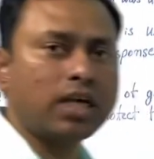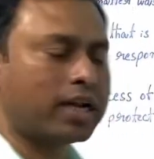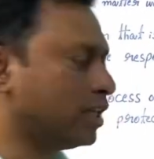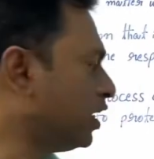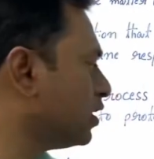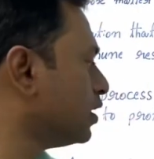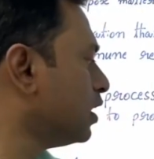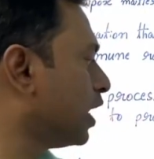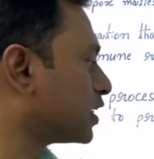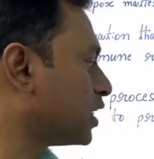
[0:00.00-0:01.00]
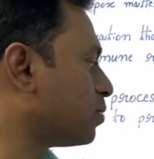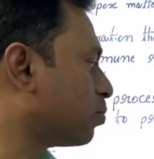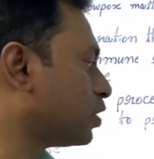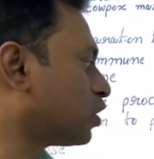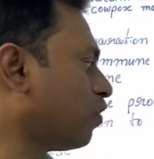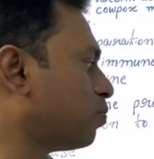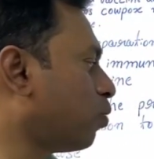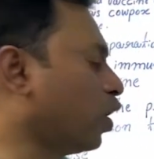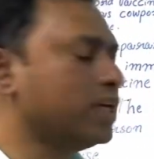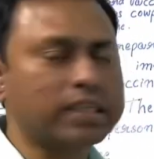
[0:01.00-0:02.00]
are the examples of
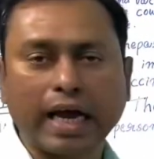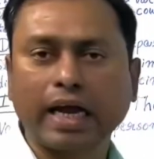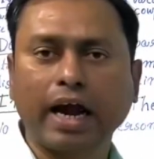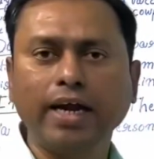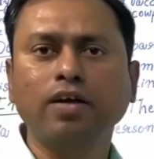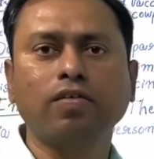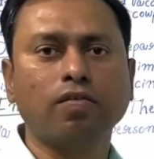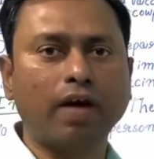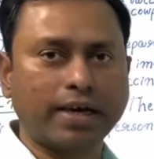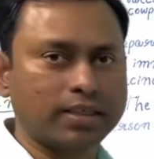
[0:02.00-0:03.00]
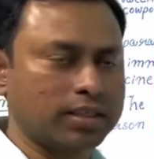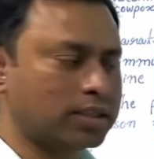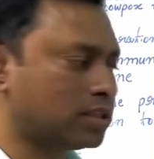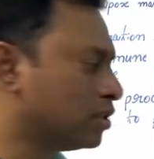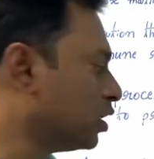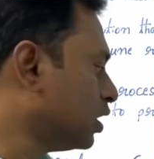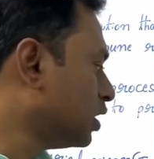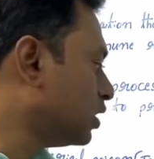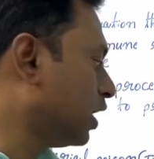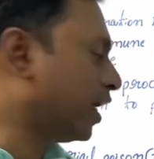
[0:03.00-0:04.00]
polysaccharide vaccines. The